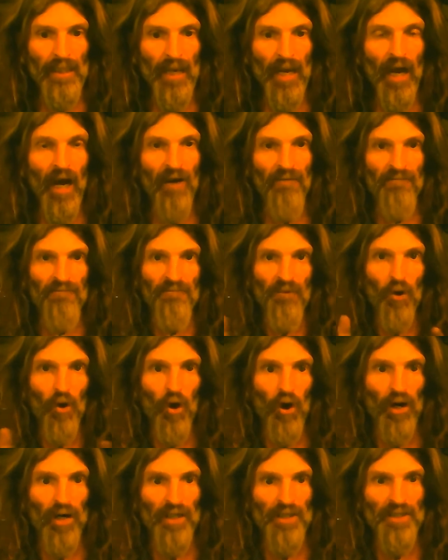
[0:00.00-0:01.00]
a
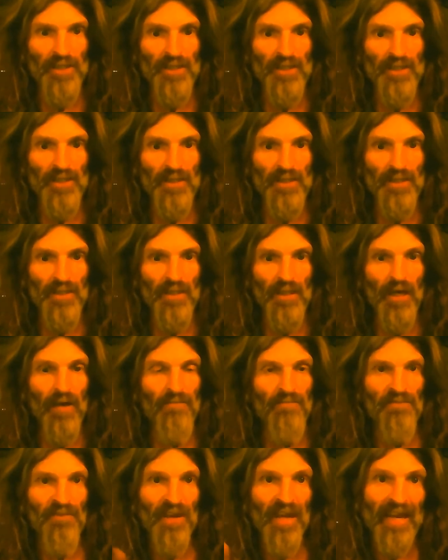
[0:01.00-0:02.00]
force
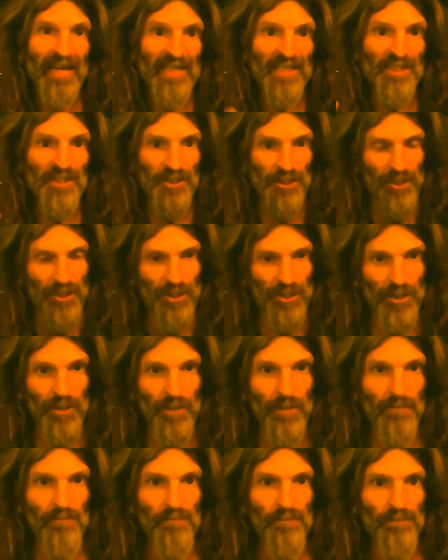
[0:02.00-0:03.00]
of nature,
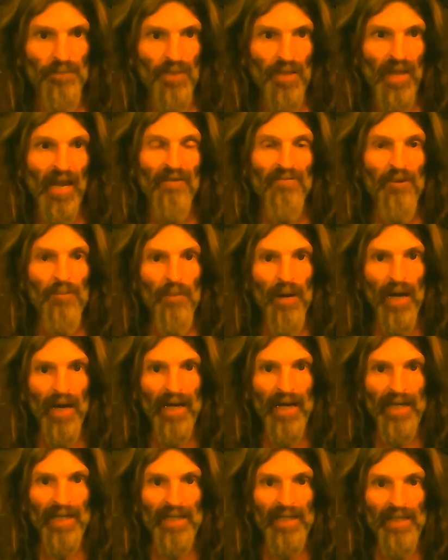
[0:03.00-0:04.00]
have a
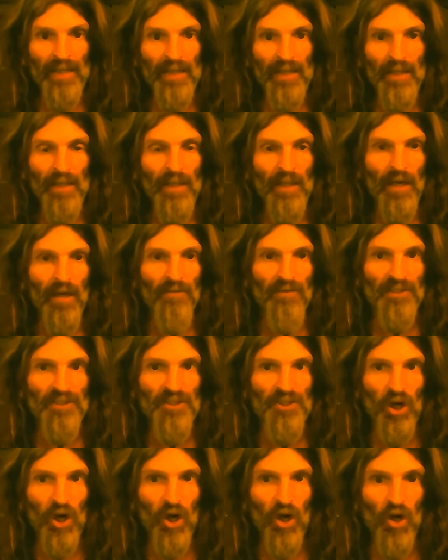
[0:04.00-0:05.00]
mind of its
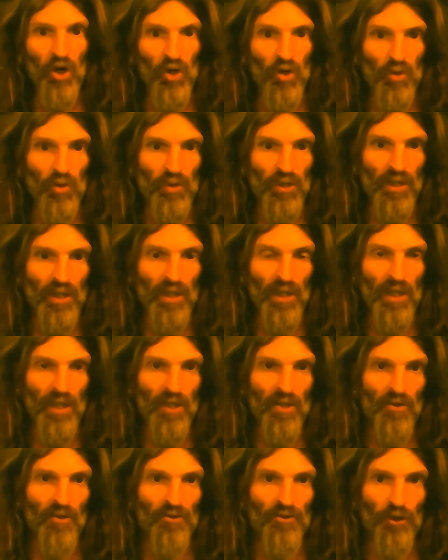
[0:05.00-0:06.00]
own
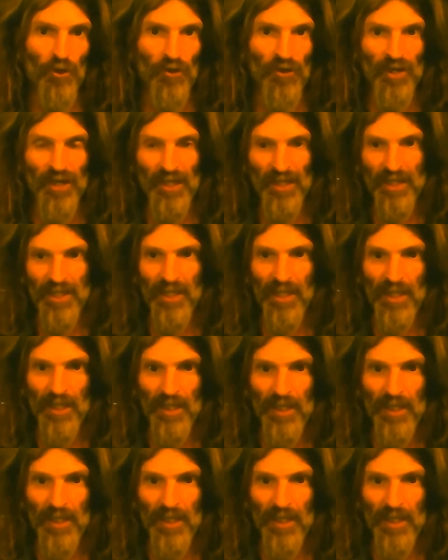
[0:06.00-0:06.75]
so that it can